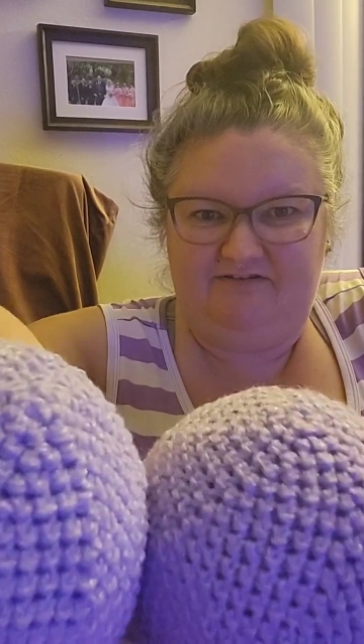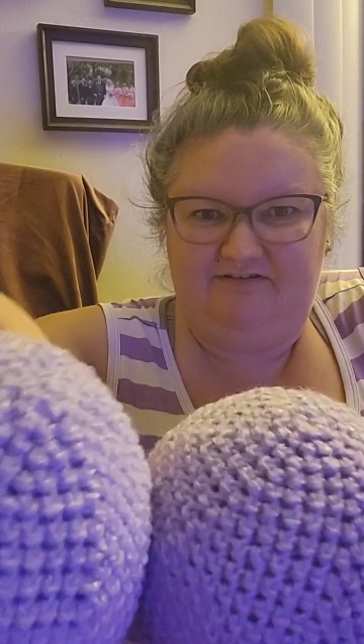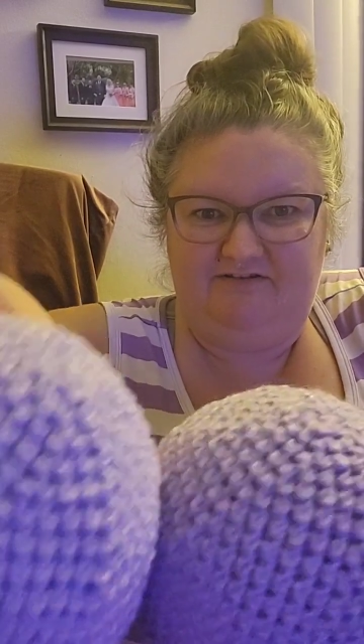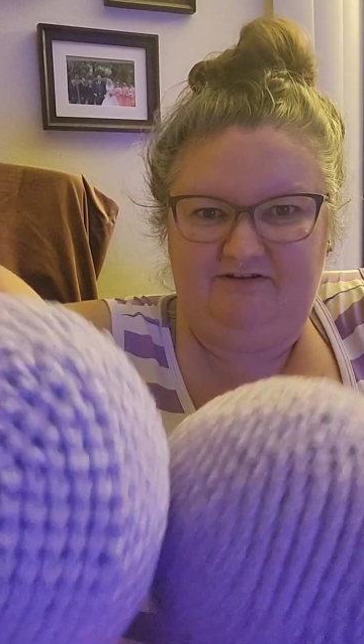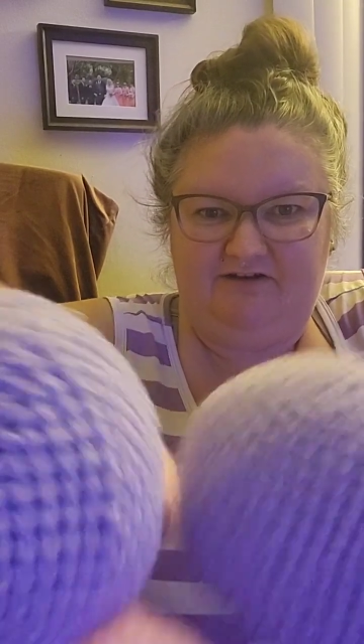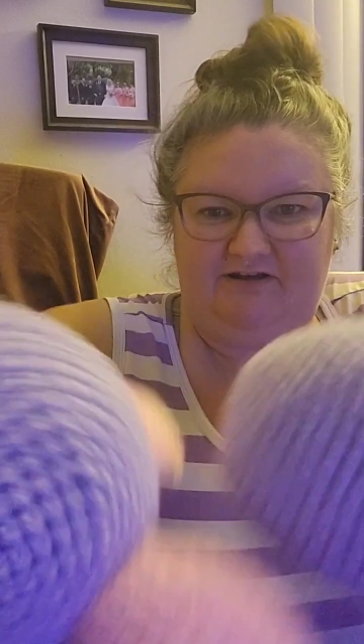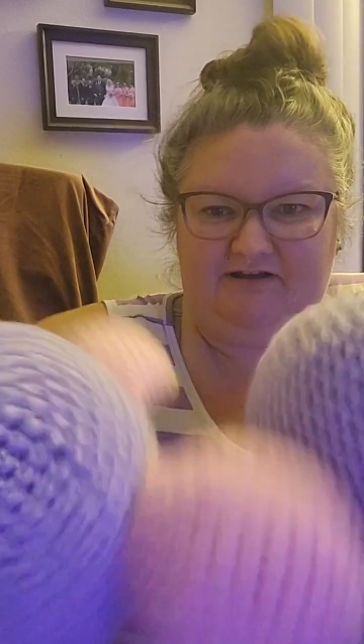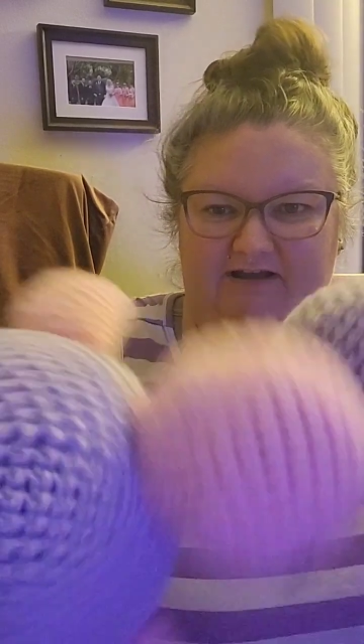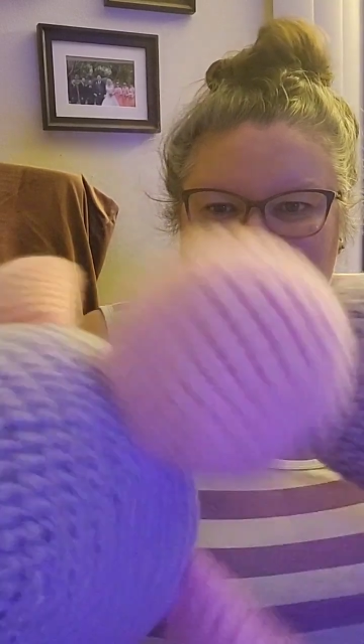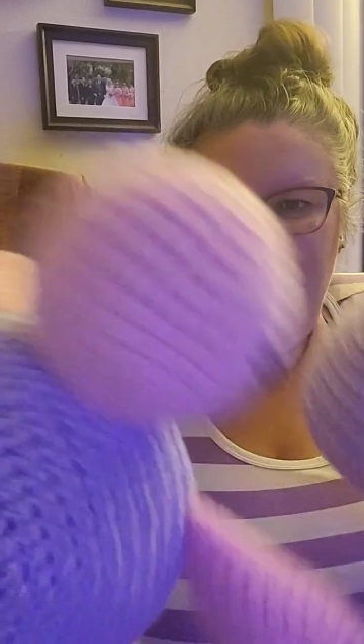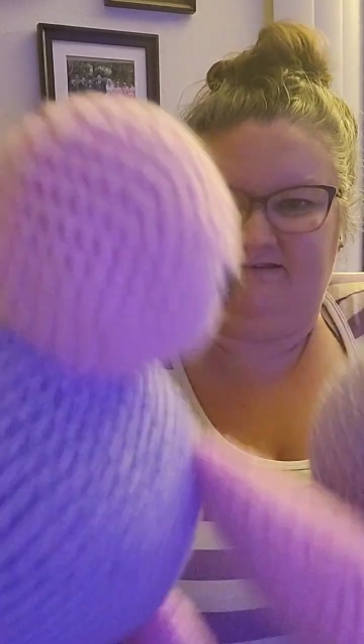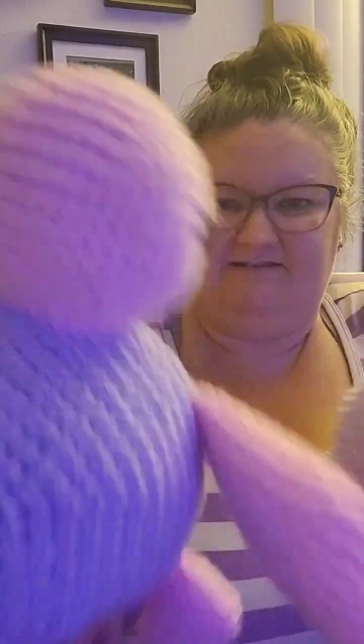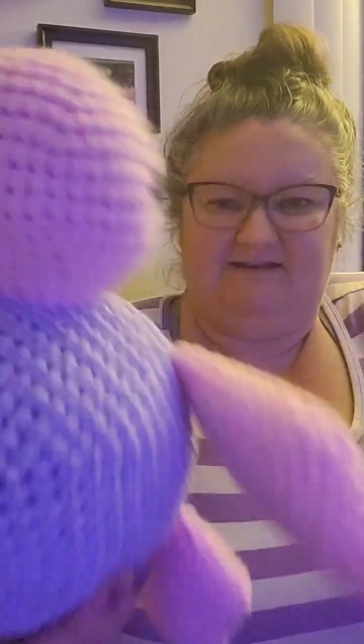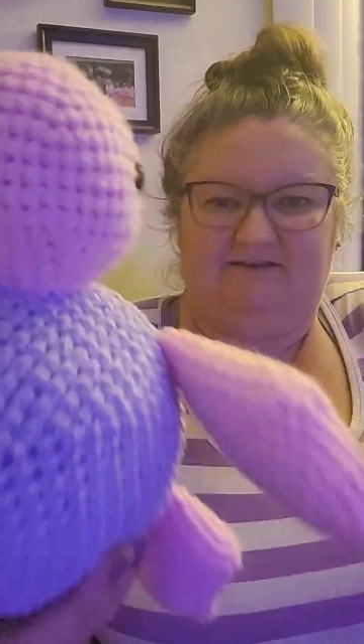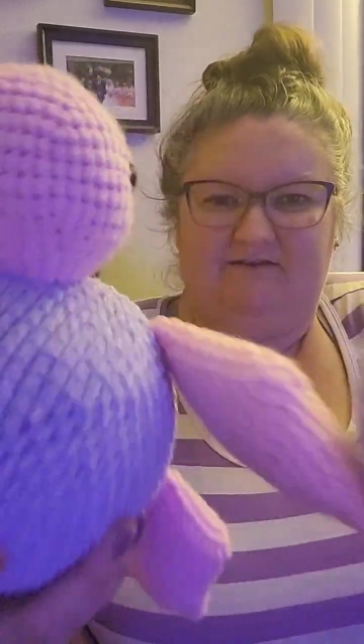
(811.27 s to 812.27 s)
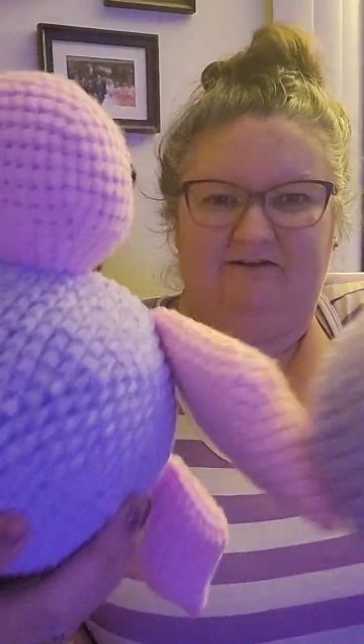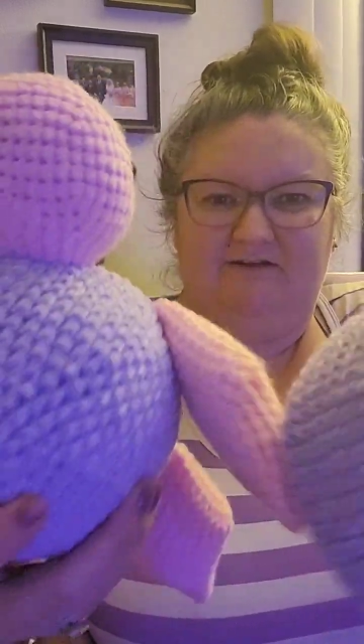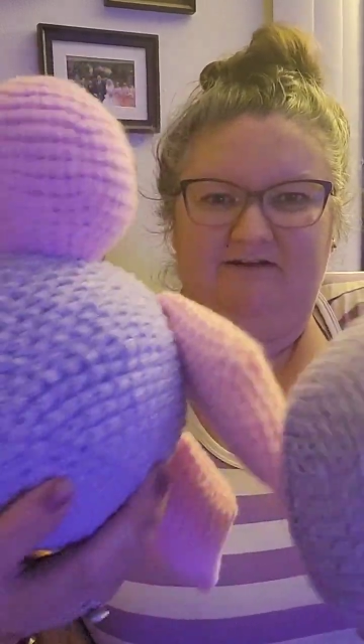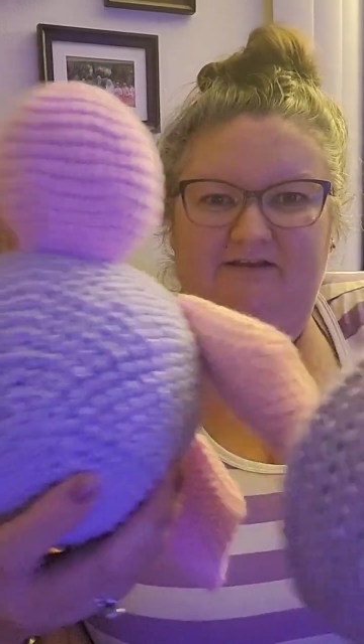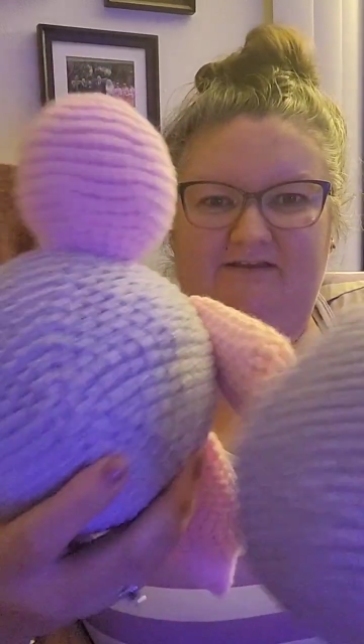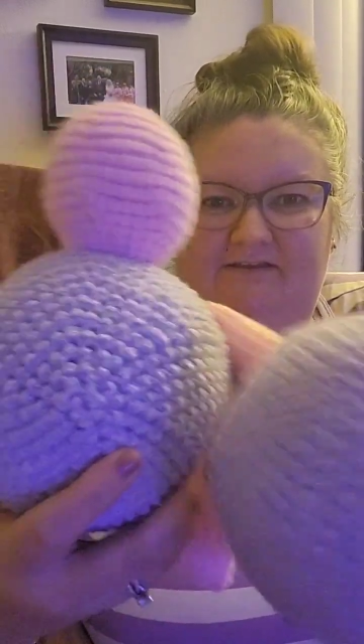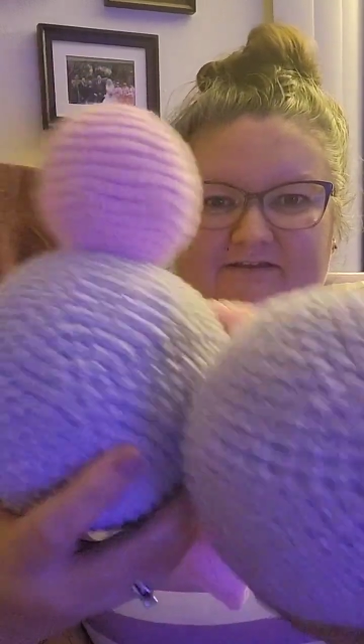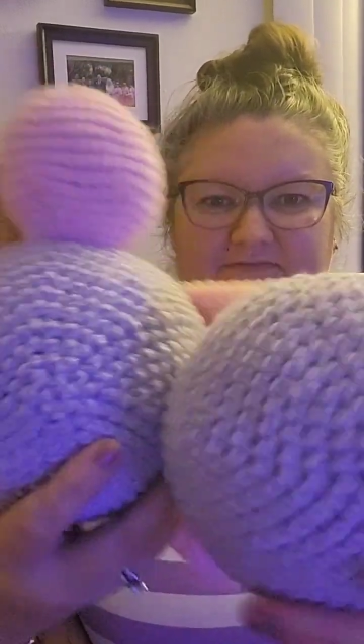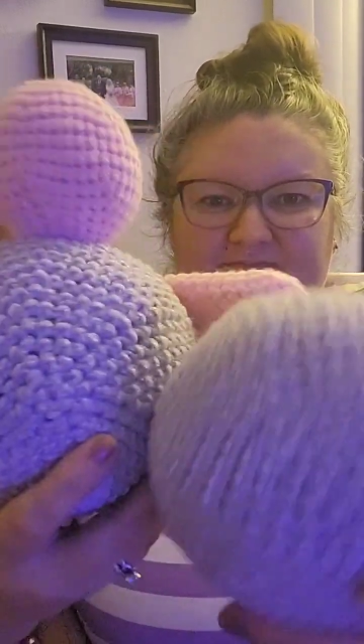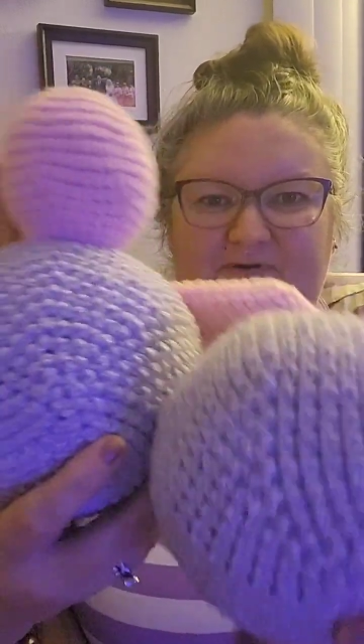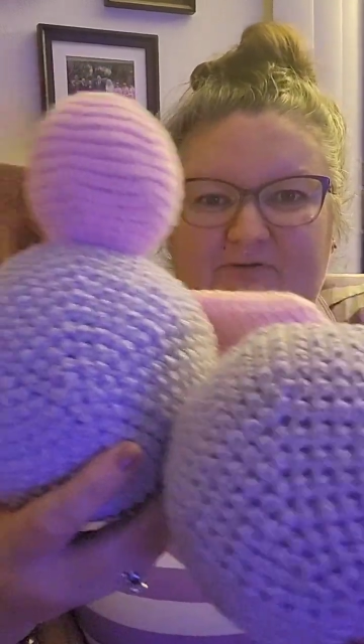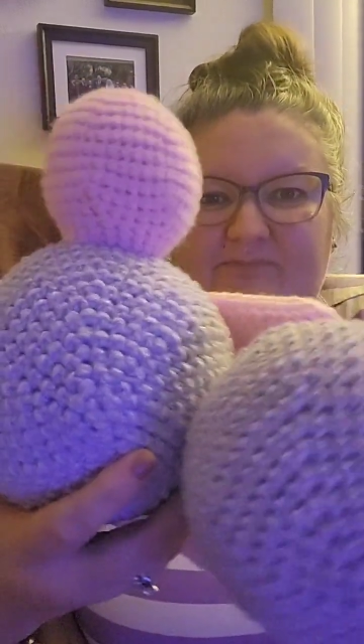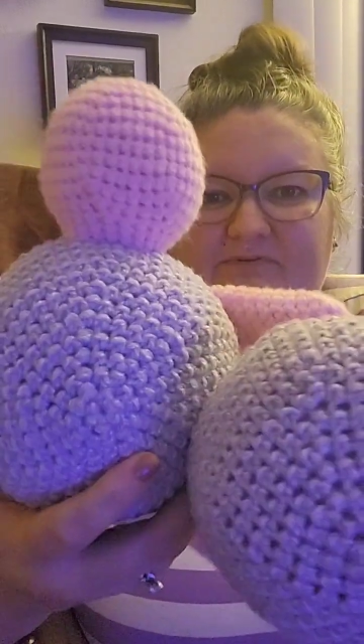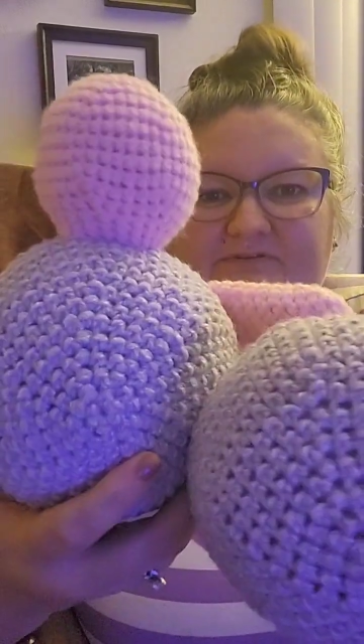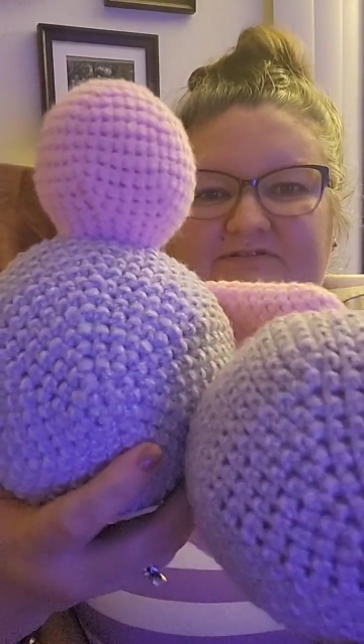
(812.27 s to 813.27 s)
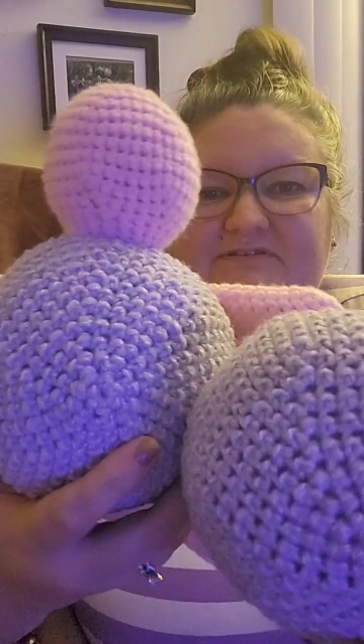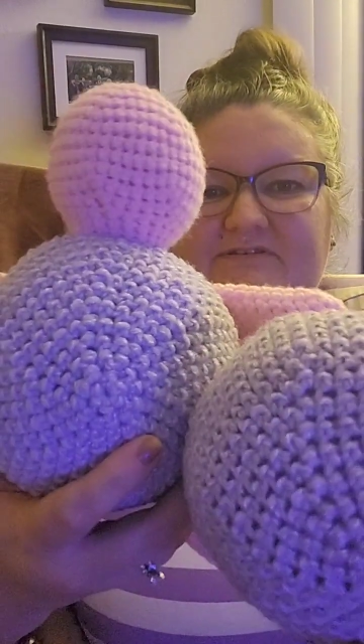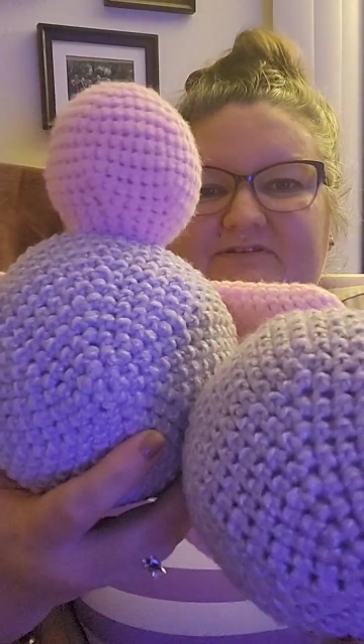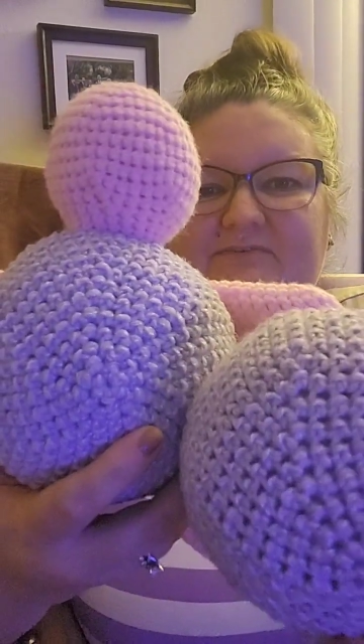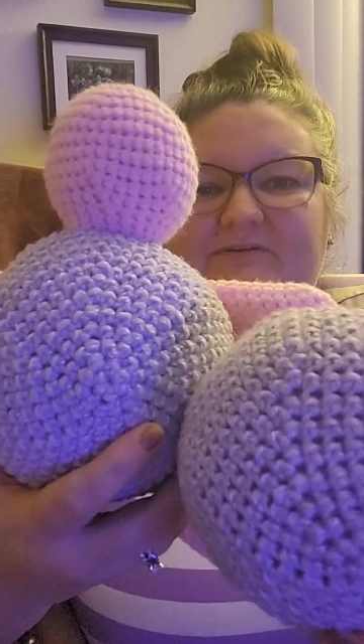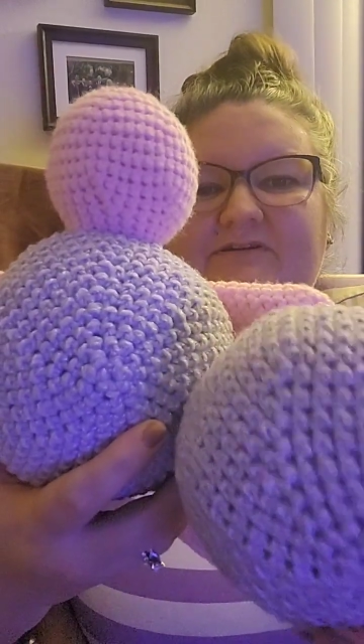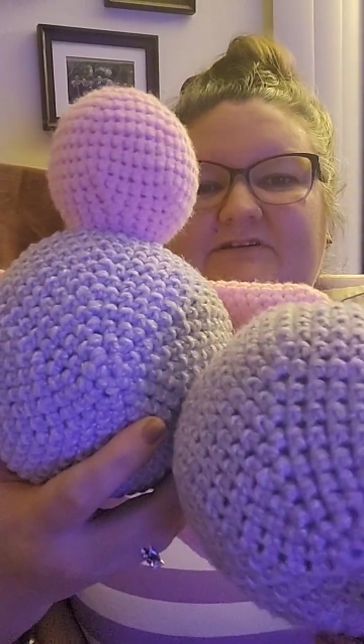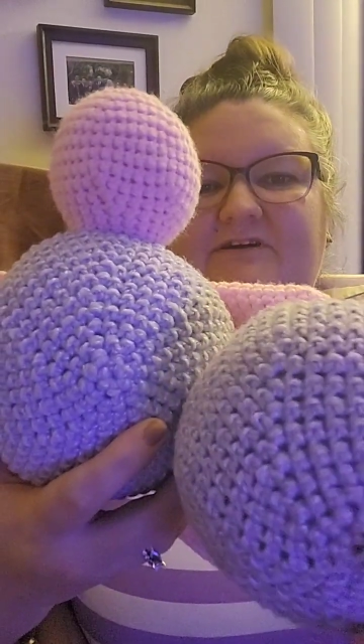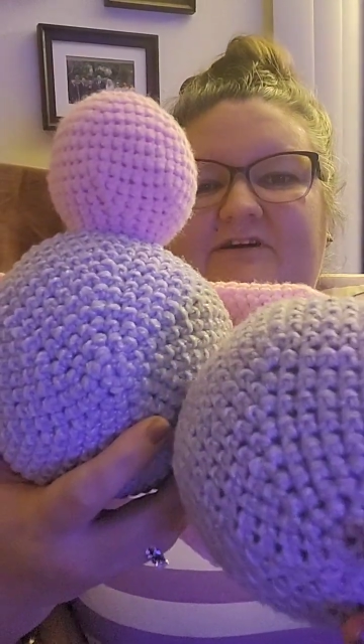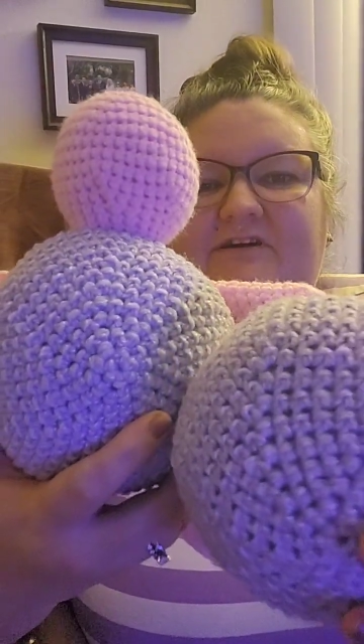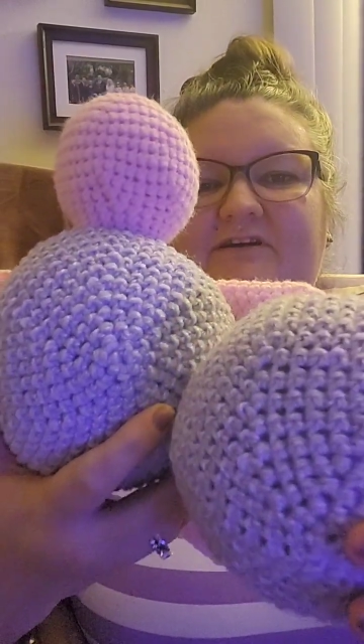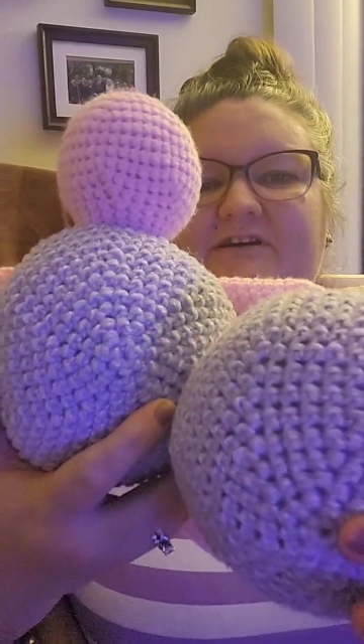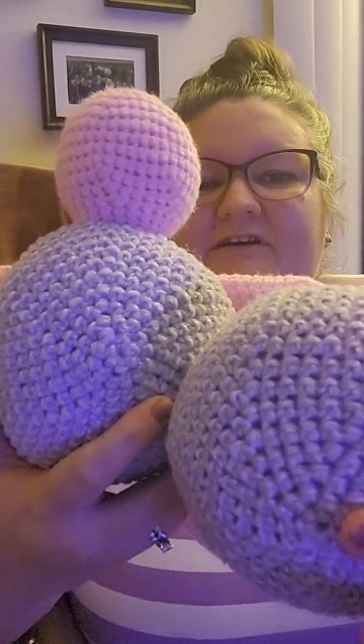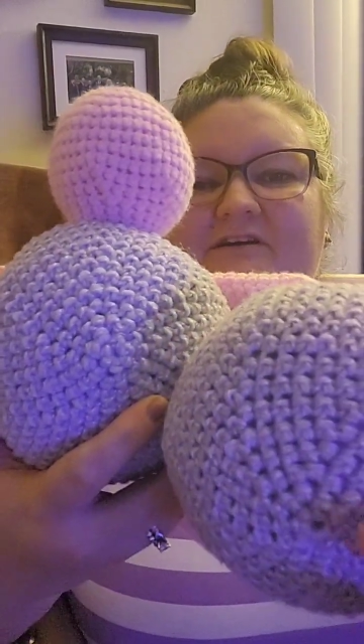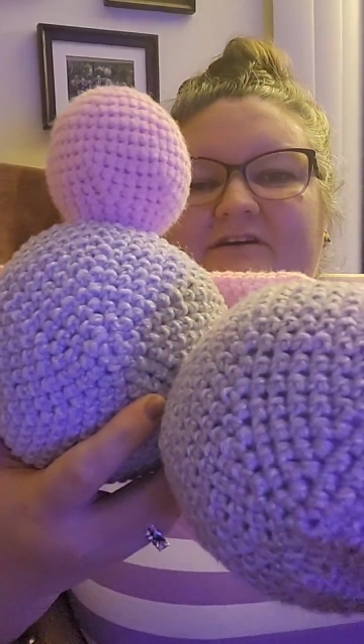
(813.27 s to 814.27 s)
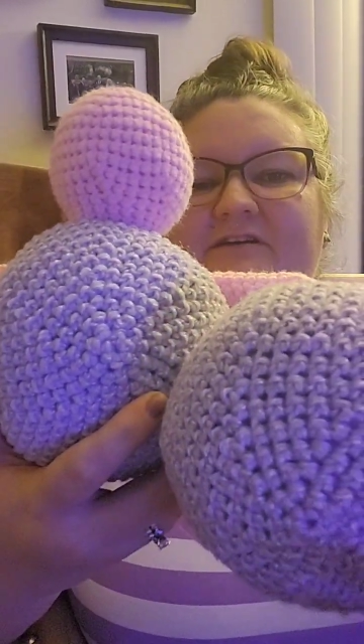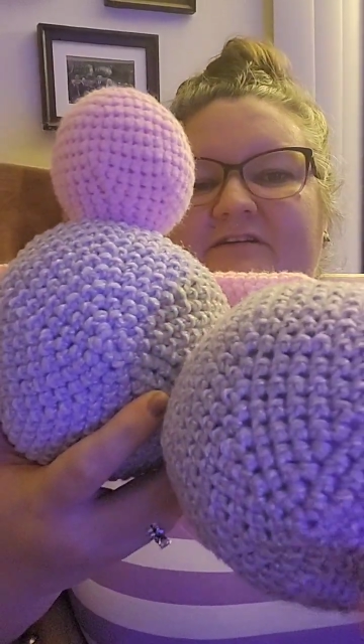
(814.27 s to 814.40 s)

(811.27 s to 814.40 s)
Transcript: you can kind of tell this purple is a little bit darker,